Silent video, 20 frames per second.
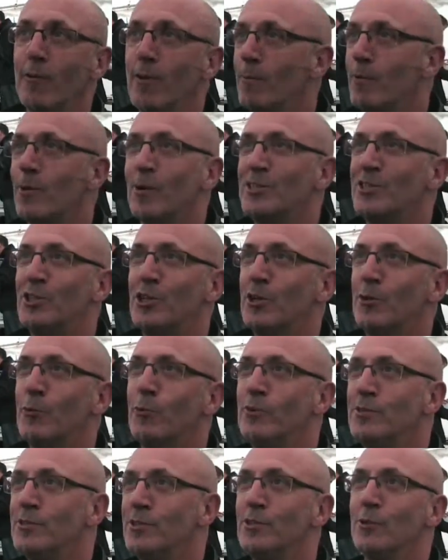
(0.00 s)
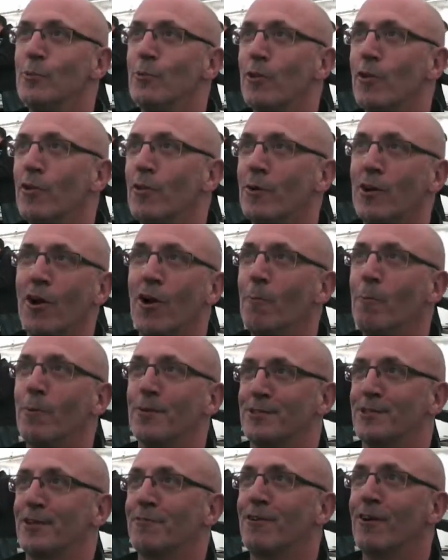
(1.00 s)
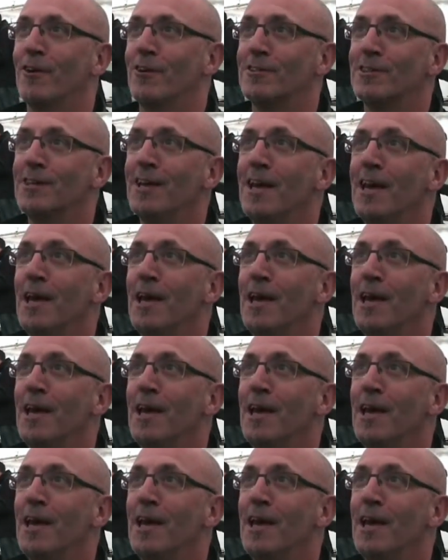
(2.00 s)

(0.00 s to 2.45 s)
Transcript: and I'm quite sure to, to do with all the compost I've got.